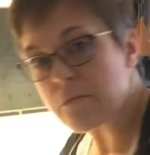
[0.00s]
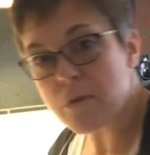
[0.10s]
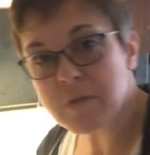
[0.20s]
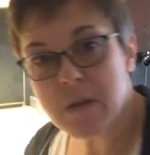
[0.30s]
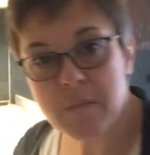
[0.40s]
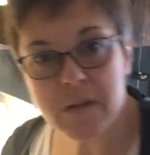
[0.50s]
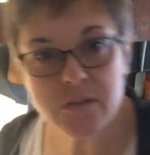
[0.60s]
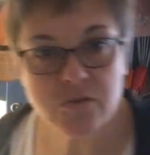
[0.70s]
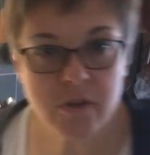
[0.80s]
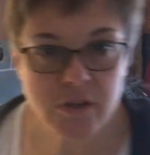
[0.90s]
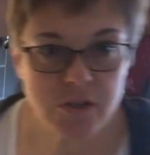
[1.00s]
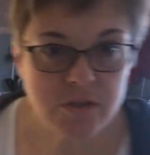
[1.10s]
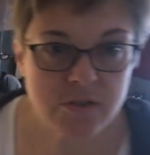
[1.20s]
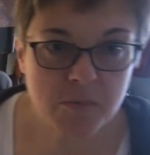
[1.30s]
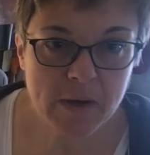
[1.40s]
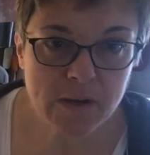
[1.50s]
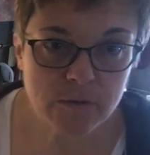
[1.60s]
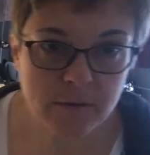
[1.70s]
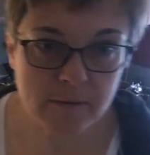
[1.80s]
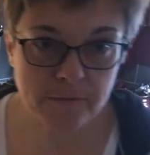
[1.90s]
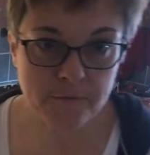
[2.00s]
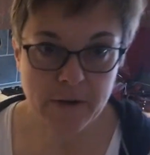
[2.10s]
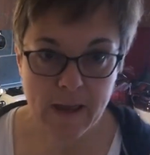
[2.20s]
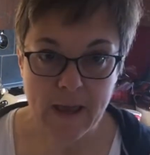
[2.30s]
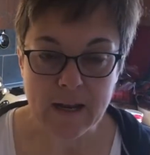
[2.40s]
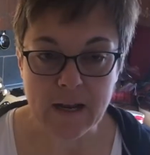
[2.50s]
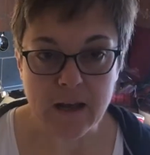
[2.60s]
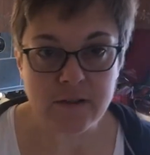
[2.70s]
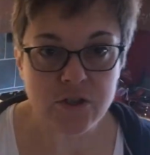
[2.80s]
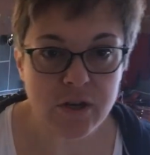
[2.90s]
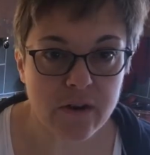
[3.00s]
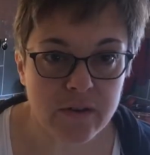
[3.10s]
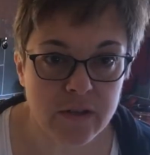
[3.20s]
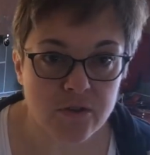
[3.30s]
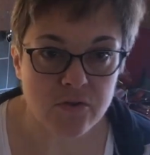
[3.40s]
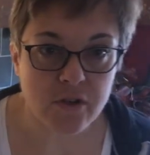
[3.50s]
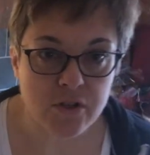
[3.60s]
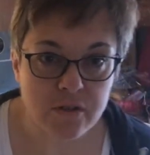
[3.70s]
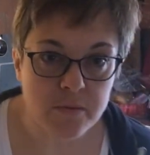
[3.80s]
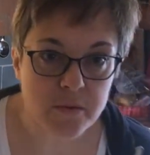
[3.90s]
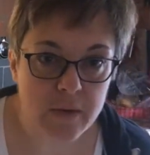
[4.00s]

wrote down my instructions so I don't forget, and I'll share the instructions with you